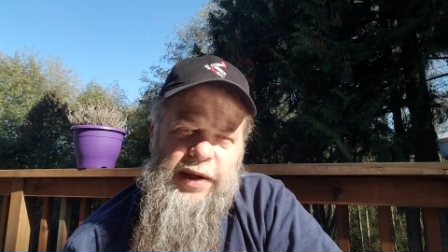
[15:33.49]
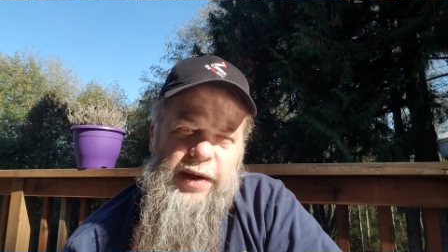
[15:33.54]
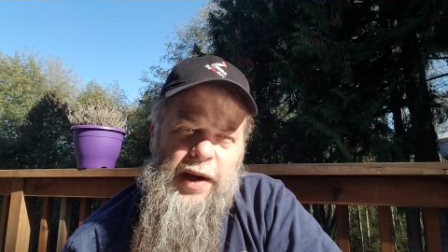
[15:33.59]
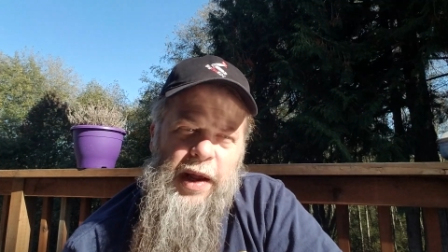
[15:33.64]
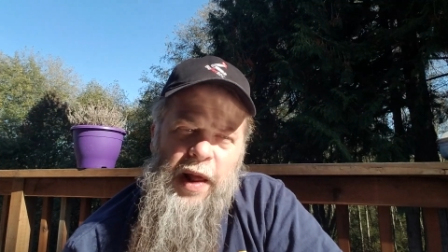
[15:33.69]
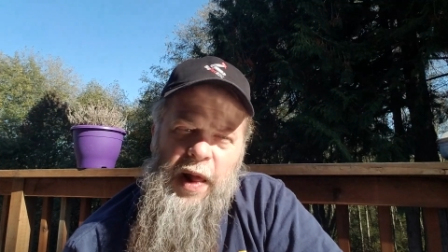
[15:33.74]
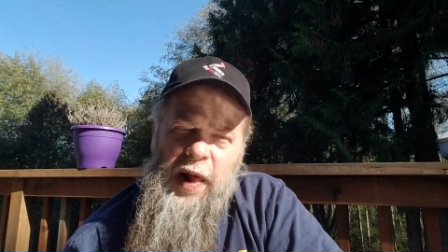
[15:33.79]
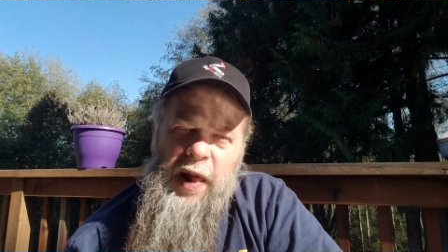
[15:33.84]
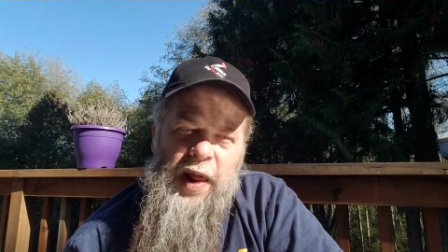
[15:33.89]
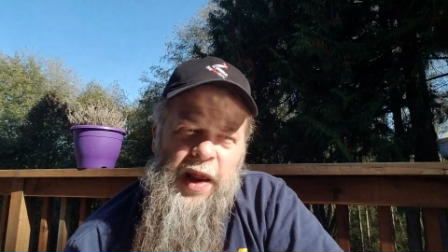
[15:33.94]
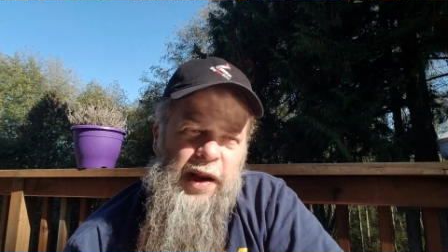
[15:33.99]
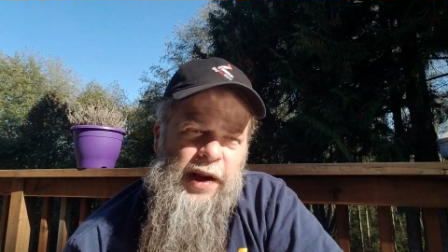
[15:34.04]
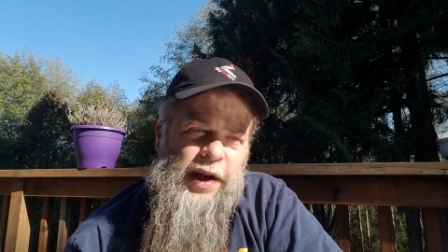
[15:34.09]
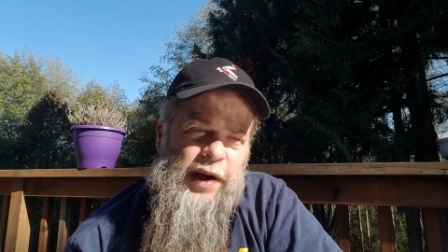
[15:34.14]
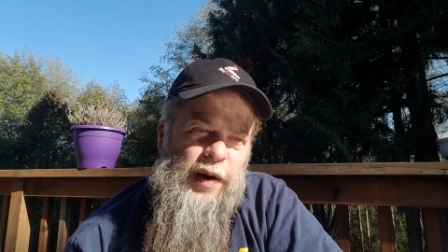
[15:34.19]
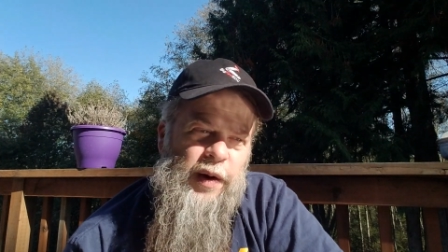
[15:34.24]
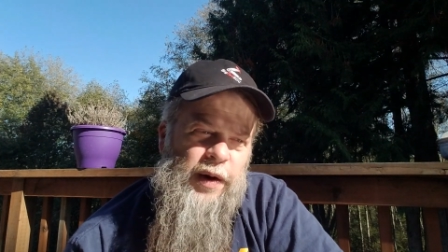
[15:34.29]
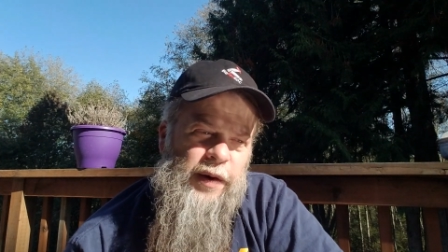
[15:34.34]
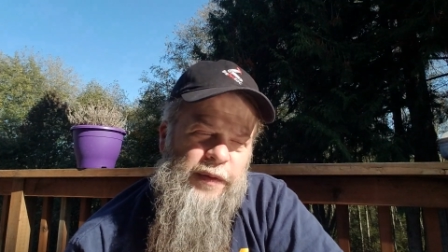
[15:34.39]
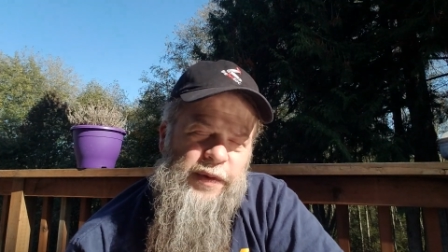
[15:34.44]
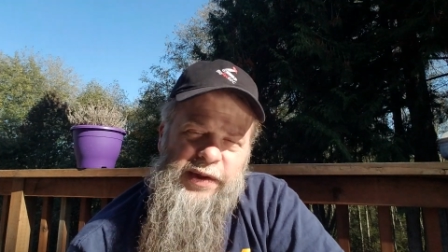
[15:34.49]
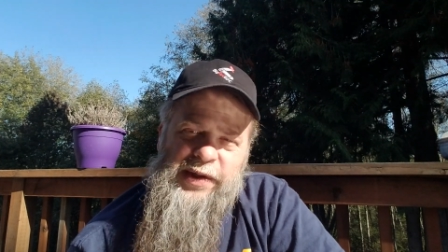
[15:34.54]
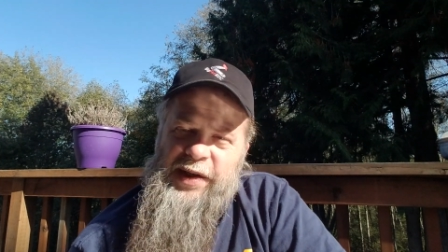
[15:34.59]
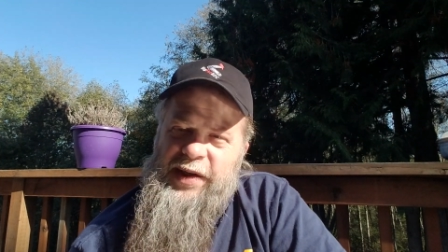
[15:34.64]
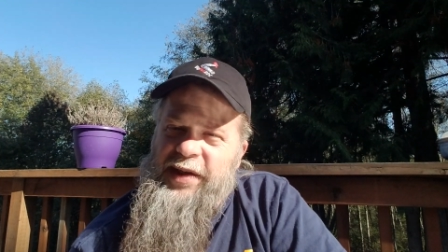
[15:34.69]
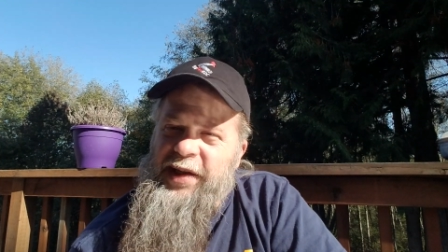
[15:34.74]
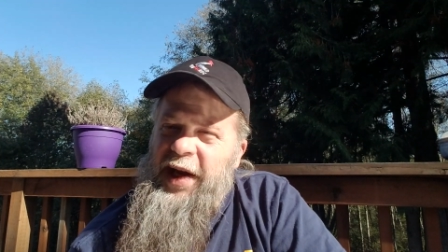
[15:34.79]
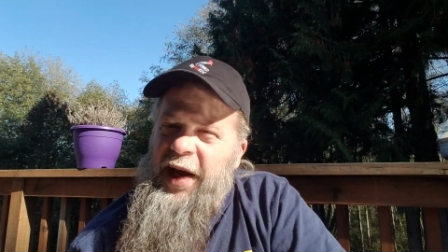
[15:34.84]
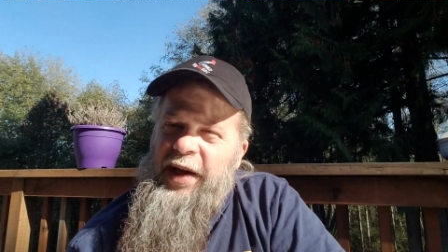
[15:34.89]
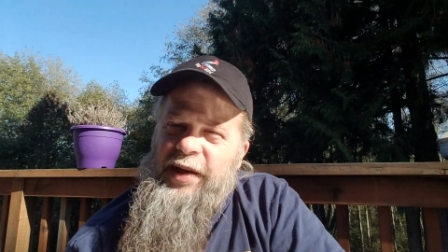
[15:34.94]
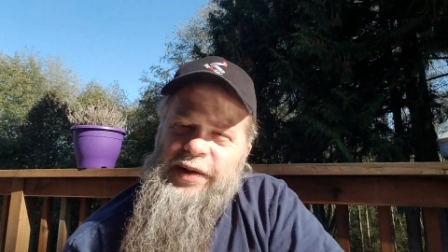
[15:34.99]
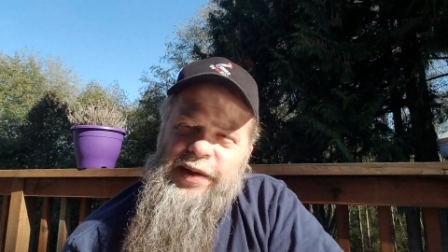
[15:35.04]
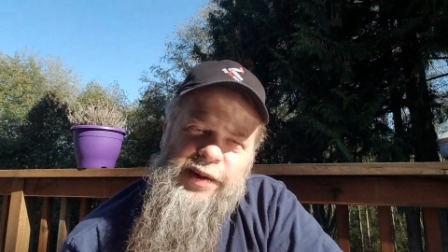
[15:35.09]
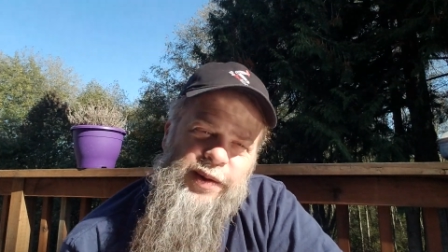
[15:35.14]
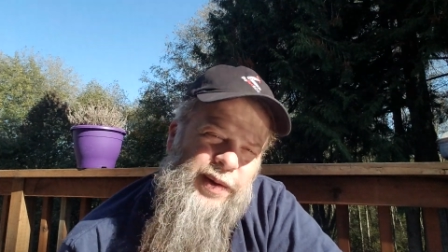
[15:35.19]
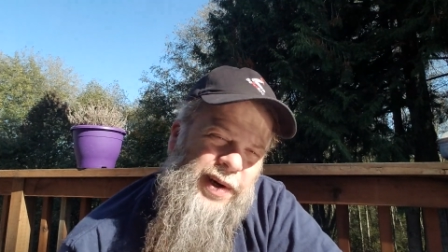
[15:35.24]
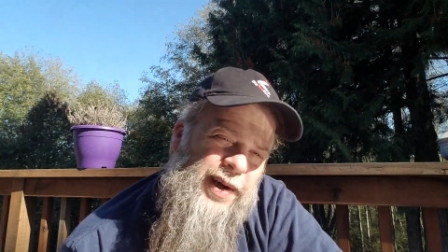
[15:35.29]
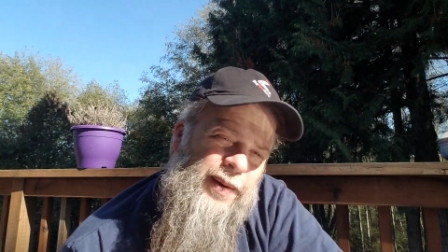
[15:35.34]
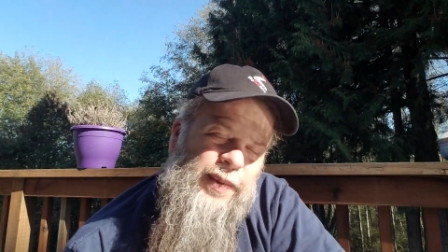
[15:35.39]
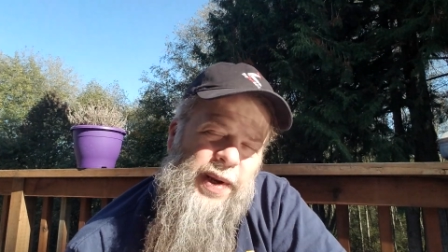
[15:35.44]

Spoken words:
And, you know, if it's a Tanto, I'm